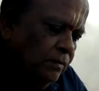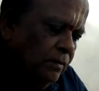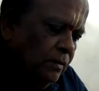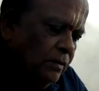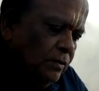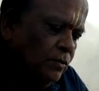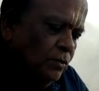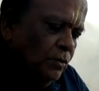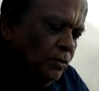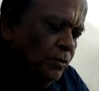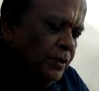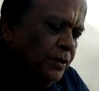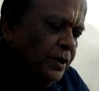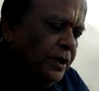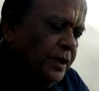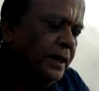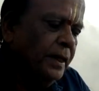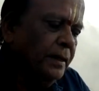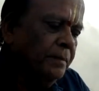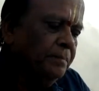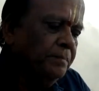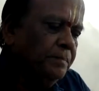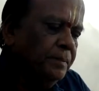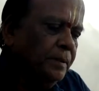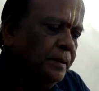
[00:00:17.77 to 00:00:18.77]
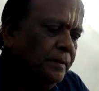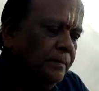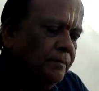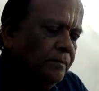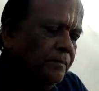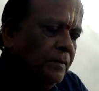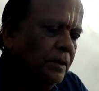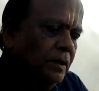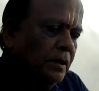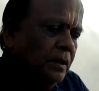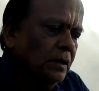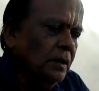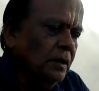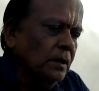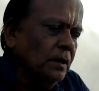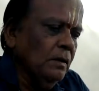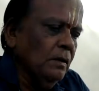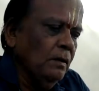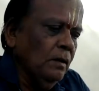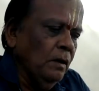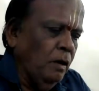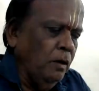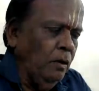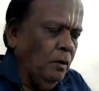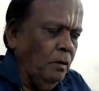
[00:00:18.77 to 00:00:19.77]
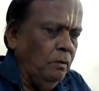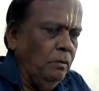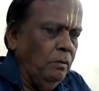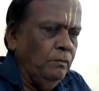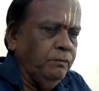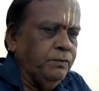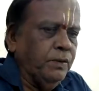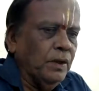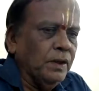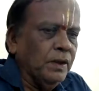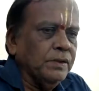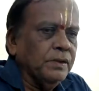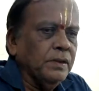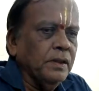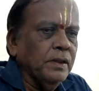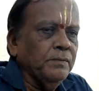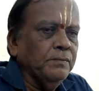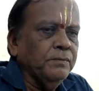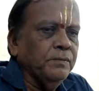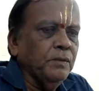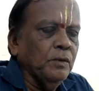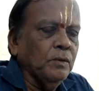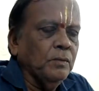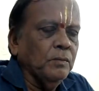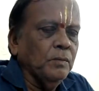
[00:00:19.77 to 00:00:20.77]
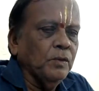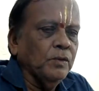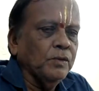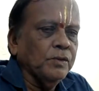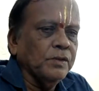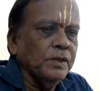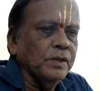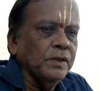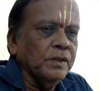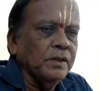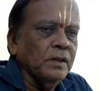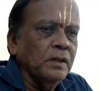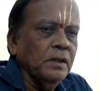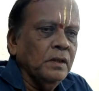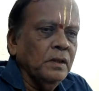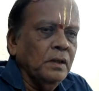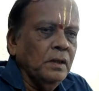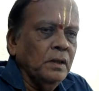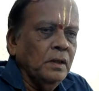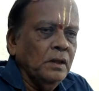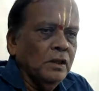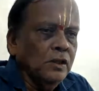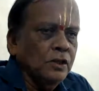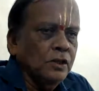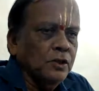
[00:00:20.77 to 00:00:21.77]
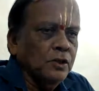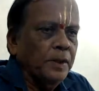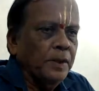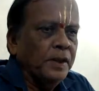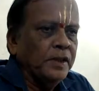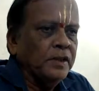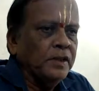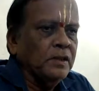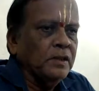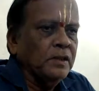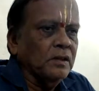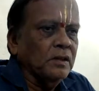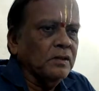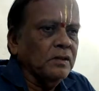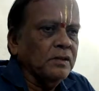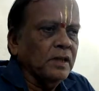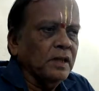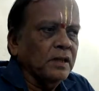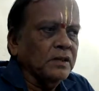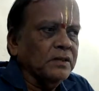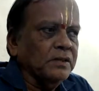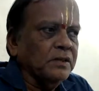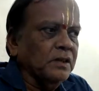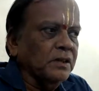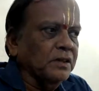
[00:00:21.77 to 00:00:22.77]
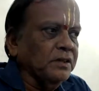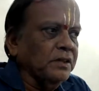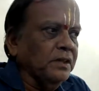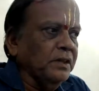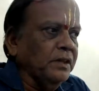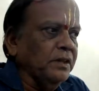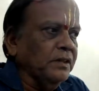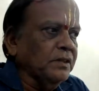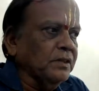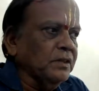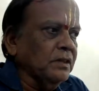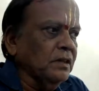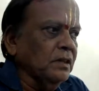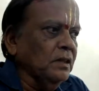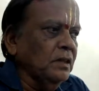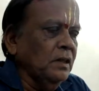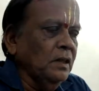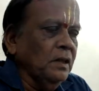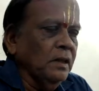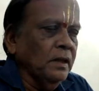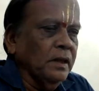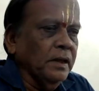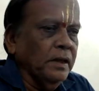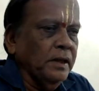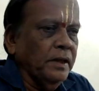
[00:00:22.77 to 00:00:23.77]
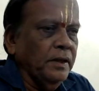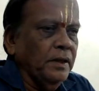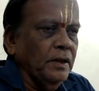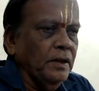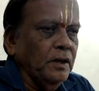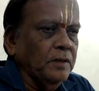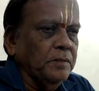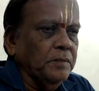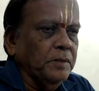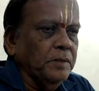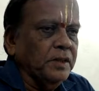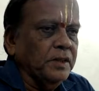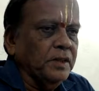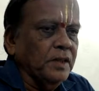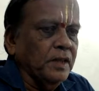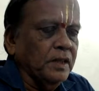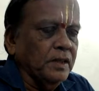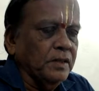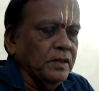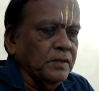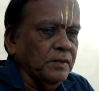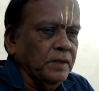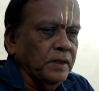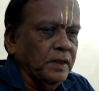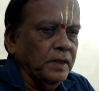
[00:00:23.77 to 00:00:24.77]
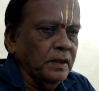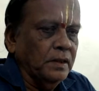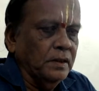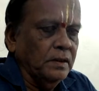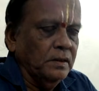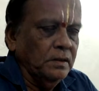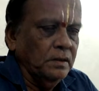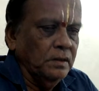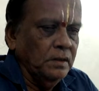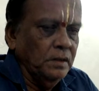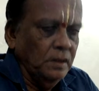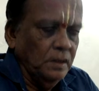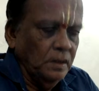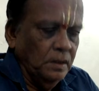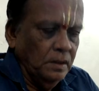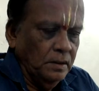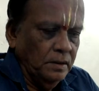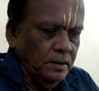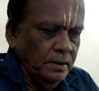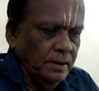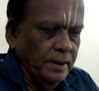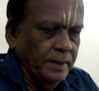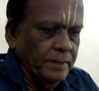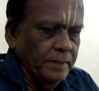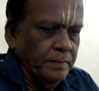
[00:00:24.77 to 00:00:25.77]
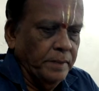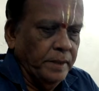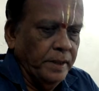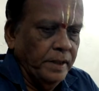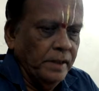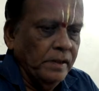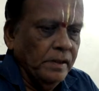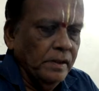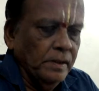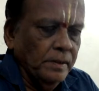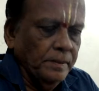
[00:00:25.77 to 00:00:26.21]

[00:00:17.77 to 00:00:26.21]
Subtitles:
To recap, first and foremost is stress succession cannot be transferred. That means